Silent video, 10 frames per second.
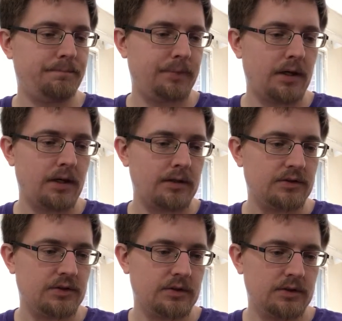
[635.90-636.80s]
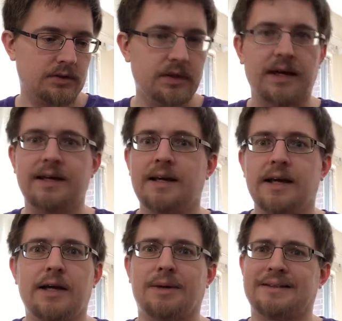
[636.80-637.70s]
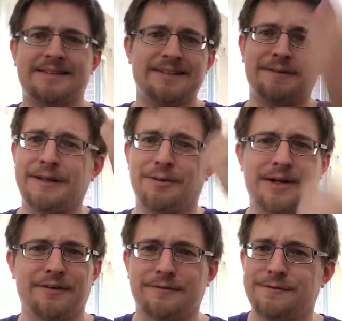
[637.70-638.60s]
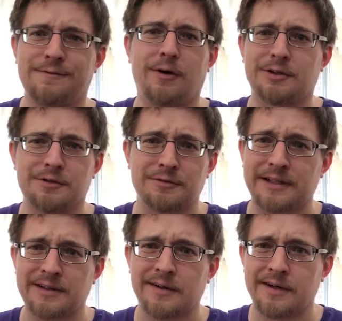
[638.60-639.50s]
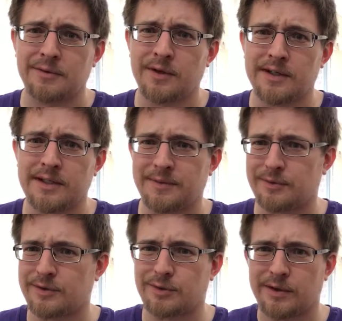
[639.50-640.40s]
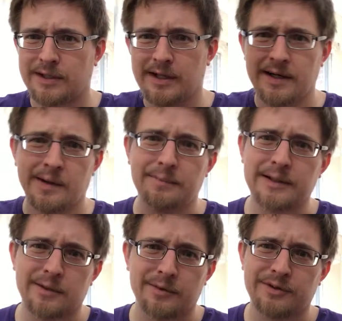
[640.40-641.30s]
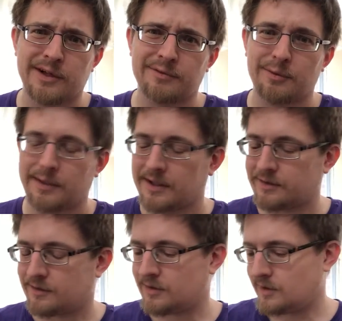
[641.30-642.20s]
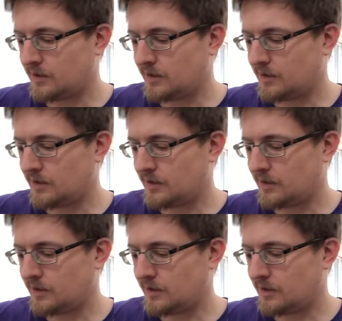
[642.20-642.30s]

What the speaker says: But yeah. Anyway, this video went on far too freaking long. I wanted to keep this one short, and it ended up being almost 11 minutes.